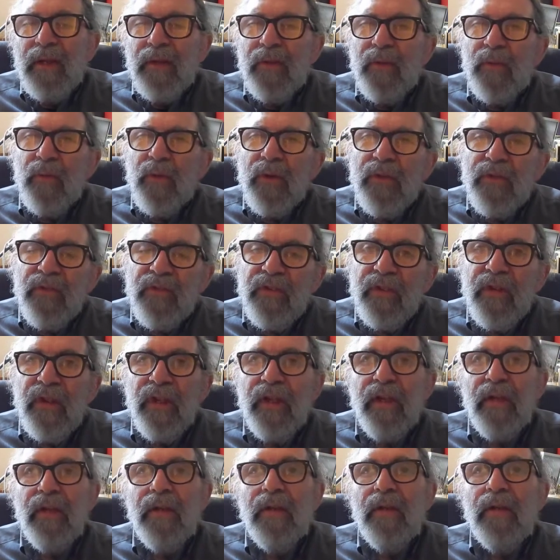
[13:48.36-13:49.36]
Once
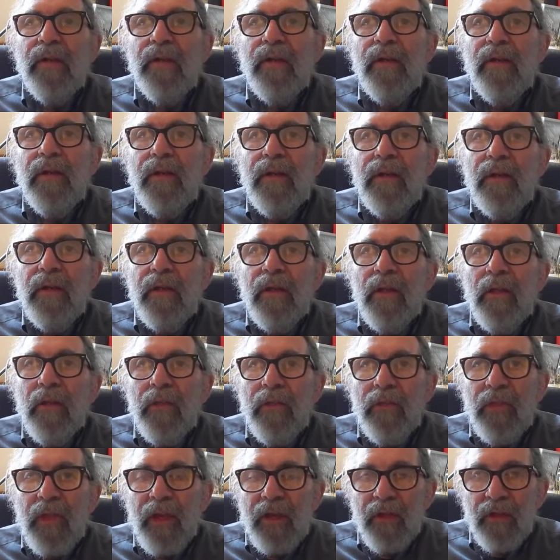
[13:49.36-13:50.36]
again,
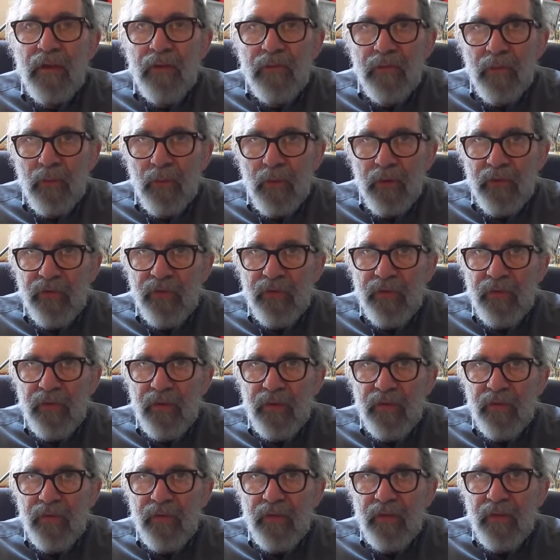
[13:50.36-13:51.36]
thank you for watching
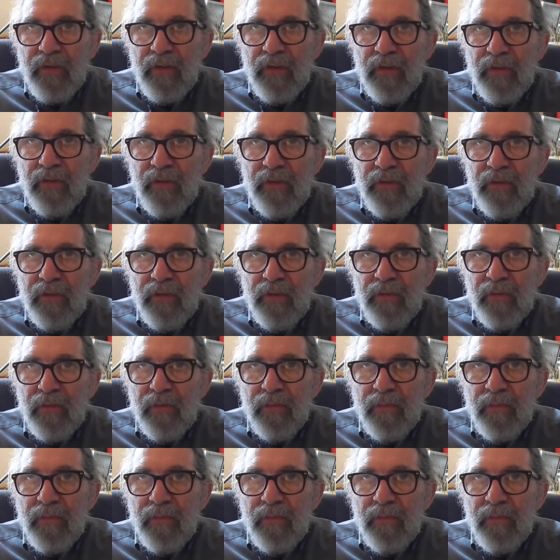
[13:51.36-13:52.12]
these videos.